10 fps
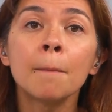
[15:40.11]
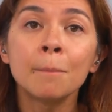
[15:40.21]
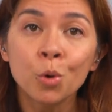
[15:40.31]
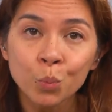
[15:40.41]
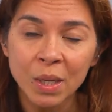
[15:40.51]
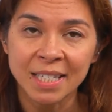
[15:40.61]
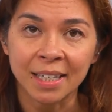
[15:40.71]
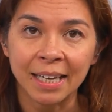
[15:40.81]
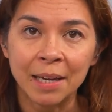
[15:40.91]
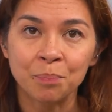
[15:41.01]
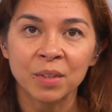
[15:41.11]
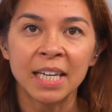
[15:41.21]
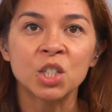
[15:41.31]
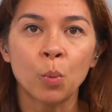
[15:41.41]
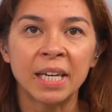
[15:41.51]
More recently,
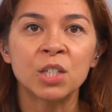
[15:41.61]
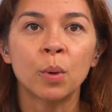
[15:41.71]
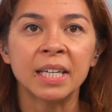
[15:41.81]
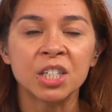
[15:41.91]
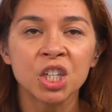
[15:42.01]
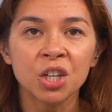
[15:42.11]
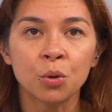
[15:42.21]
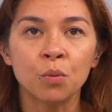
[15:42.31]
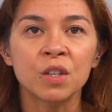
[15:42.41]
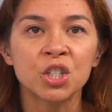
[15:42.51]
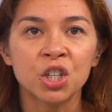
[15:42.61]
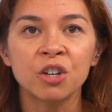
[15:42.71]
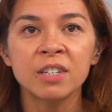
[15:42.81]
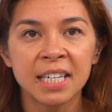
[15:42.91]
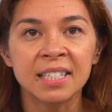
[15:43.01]
in 2022, the
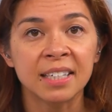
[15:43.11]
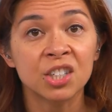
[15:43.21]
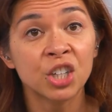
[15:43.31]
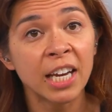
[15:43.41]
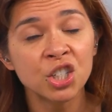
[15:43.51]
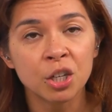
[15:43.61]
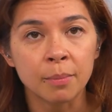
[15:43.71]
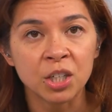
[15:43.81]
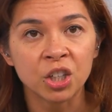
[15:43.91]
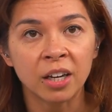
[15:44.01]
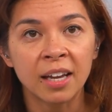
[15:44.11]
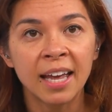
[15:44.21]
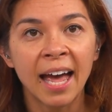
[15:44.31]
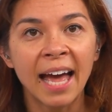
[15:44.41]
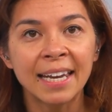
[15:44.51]
Securities and Exchange Commission
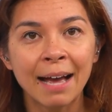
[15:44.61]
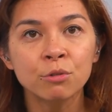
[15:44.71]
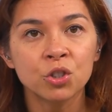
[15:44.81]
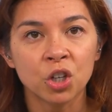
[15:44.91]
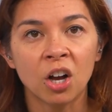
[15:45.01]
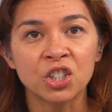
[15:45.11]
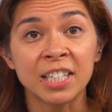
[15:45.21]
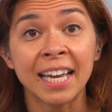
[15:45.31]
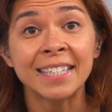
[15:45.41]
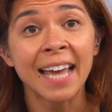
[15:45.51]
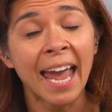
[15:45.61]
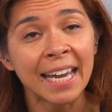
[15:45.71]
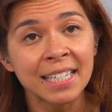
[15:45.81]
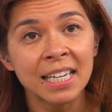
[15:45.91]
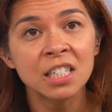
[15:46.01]
announced charges against
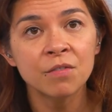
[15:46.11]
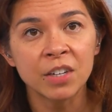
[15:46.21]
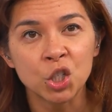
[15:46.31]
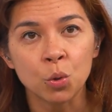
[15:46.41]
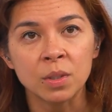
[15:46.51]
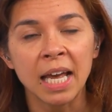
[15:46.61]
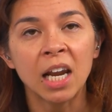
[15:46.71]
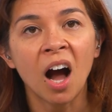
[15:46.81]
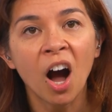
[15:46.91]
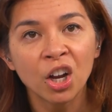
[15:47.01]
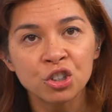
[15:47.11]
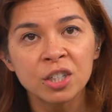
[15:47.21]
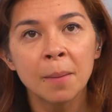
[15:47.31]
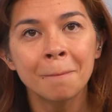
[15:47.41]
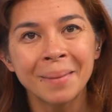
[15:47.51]
8 individuals in a
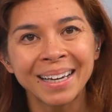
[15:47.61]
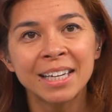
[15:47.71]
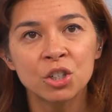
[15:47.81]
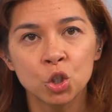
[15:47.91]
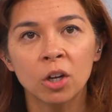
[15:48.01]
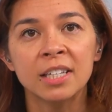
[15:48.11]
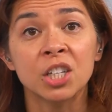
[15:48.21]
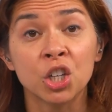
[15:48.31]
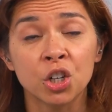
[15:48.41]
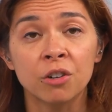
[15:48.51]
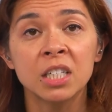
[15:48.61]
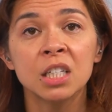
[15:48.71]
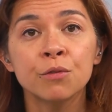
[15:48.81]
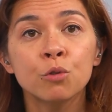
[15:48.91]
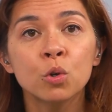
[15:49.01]
$100 million
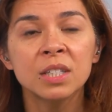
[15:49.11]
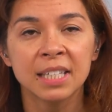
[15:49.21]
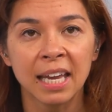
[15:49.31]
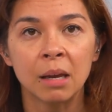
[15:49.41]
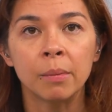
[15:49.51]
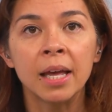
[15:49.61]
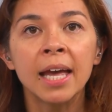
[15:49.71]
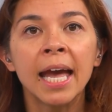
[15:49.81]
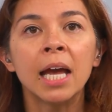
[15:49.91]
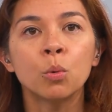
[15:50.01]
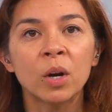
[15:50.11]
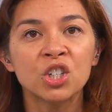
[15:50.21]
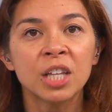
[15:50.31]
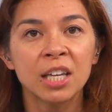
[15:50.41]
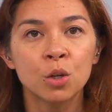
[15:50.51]
securities fraud scheme in
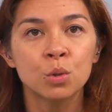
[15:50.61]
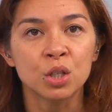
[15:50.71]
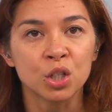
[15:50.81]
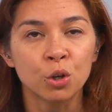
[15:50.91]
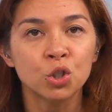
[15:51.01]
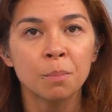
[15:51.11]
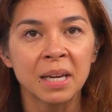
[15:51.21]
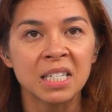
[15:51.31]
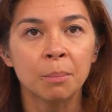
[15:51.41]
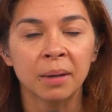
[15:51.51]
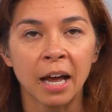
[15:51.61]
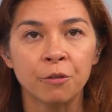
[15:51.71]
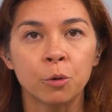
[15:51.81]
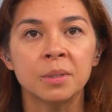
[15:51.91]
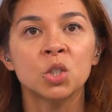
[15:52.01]
which they used the social media
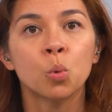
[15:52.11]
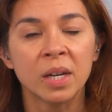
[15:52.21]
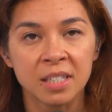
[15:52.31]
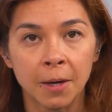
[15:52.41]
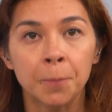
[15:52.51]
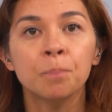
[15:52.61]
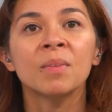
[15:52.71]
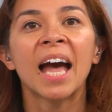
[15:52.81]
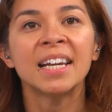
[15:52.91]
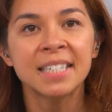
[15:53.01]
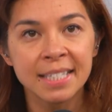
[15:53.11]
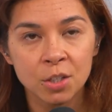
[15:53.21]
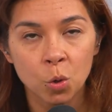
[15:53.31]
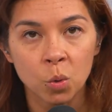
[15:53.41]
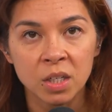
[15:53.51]
platforms Twitter and
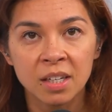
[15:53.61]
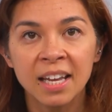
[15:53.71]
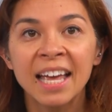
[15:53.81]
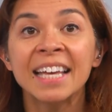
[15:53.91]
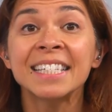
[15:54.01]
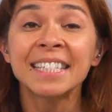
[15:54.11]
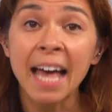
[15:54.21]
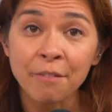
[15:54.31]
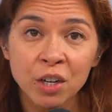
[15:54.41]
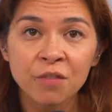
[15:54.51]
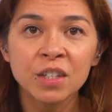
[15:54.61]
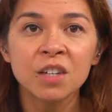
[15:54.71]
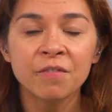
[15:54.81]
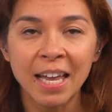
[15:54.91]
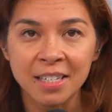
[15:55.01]
Discord. 7 of the
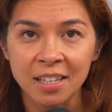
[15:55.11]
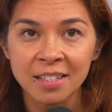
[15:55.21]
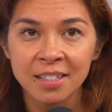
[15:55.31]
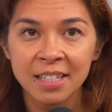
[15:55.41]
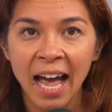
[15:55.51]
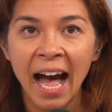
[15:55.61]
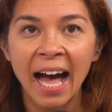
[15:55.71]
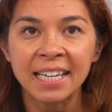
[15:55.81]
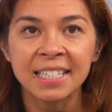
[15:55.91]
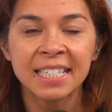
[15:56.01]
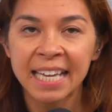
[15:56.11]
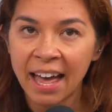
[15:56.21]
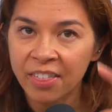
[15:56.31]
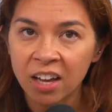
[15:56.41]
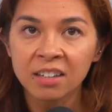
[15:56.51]
defendants had
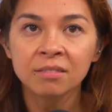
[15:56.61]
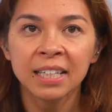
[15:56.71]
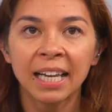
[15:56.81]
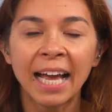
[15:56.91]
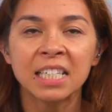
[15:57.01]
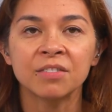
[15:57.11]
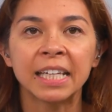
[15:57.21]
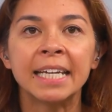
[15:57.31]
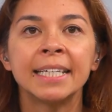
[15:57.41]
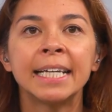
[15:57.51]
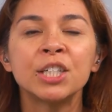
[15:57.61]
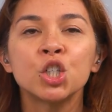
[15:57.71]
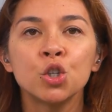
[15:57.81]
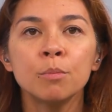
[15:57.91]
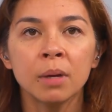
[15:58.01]
together, collectively, nearly
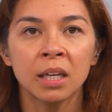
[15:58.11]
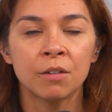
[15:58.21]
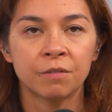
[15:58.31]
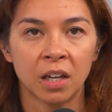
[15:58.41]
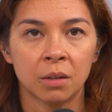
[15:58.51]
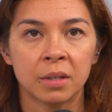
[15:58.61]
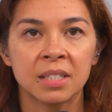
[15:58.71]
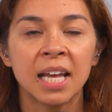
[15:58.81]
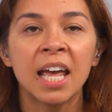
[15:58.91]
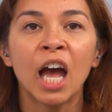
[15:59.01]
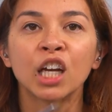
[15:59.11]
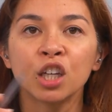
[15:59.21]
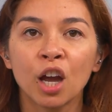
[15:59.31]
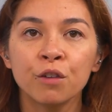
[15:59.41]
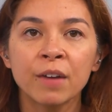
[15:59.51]
2 million followers and
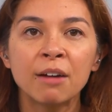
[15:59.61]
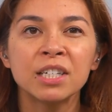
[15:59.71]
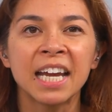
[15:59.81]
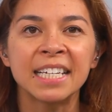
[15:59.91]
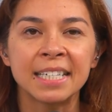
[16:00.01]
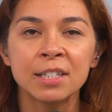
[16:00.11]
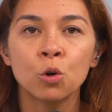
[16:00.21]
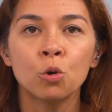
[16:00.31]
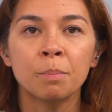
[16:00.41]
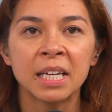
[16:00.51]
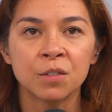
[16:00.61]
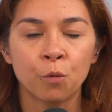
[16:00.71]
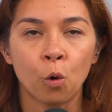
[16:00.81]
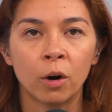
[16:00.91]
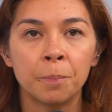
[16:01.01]
co-founded a Discord-based
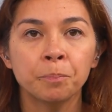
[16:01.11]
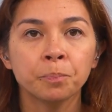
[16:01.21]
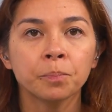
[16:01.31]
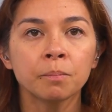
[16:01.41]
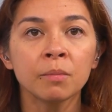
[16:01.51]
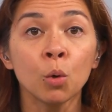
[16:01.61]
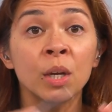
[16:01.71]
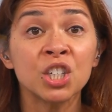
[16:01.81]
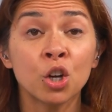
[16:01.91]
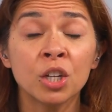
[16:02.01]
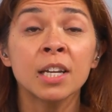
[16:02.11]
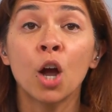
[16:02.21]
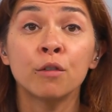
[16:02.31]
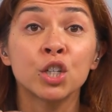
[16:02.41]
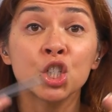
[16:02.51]
forum which got
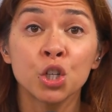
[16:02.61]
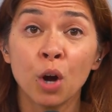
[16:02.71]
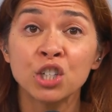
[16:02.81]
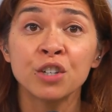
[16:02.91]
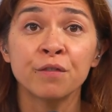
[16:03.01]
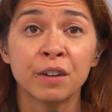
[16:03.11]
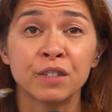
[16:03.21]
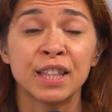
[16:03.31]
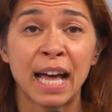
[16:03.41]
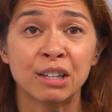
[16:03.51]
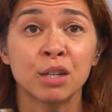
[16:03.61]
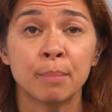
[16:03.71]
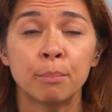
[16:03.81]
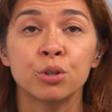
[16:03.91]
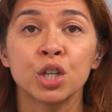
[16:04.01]
over 250,000
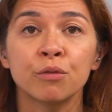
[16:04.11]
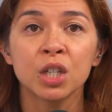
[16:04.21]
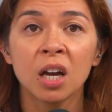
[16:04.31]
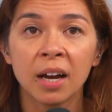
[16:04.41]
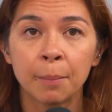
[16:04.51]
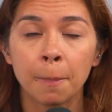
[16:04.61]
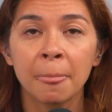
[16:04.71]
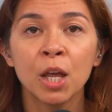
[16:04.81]
members time.